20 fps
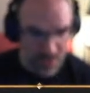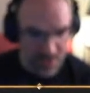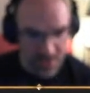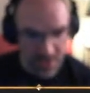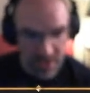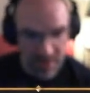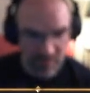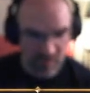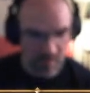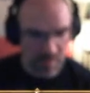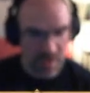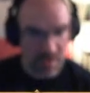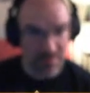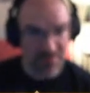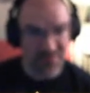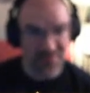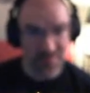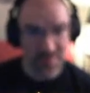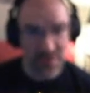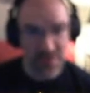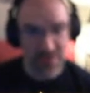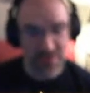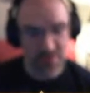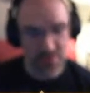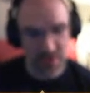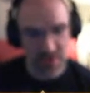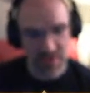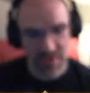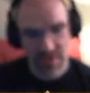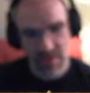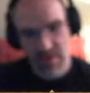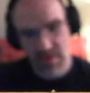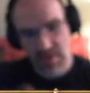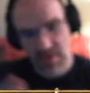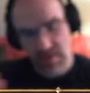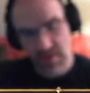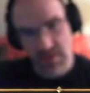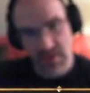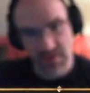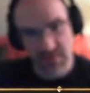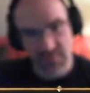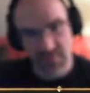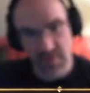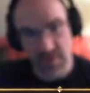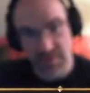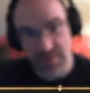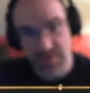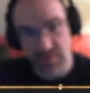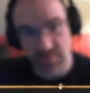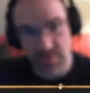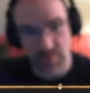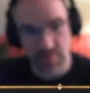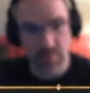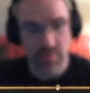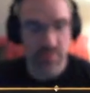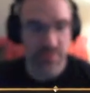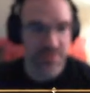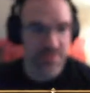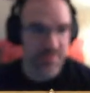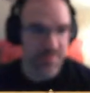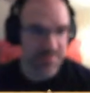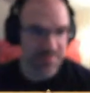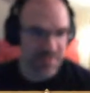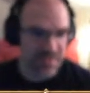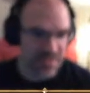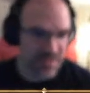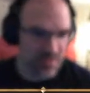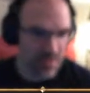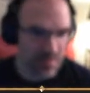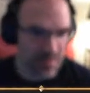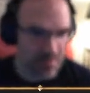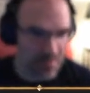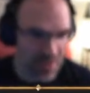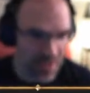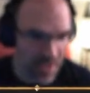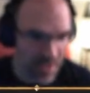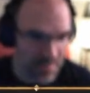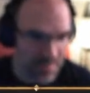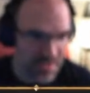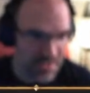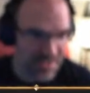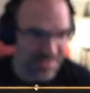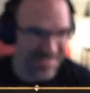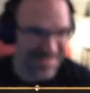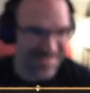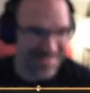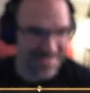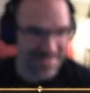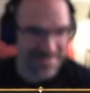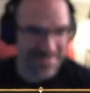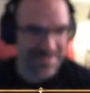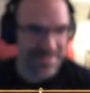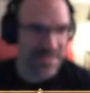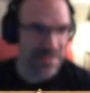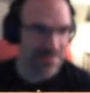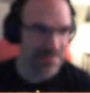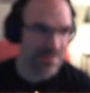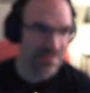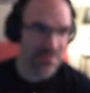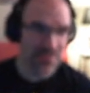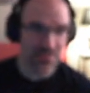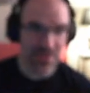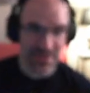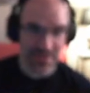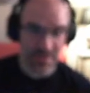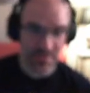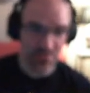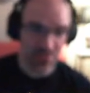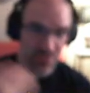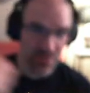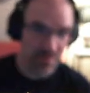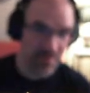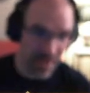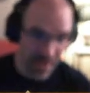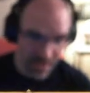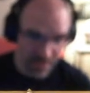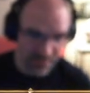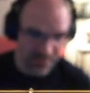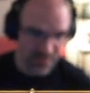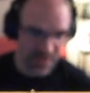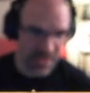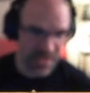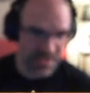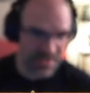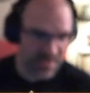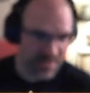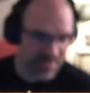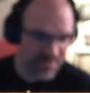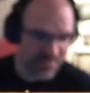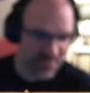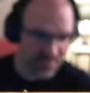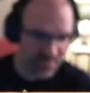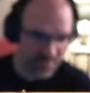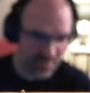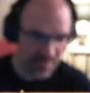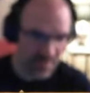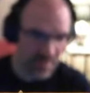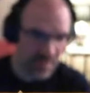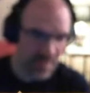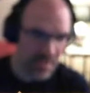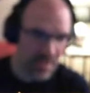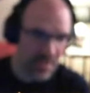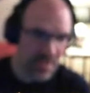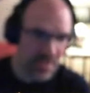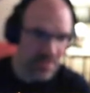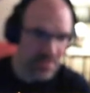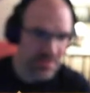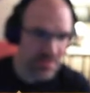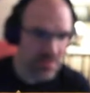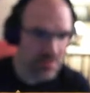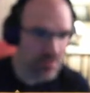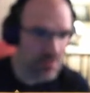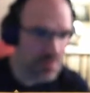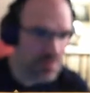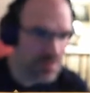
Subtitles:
you're going to have to become familiar with if you actually want to work with scriptable objects, because this is how you can directly pull them out of your assets folder. So when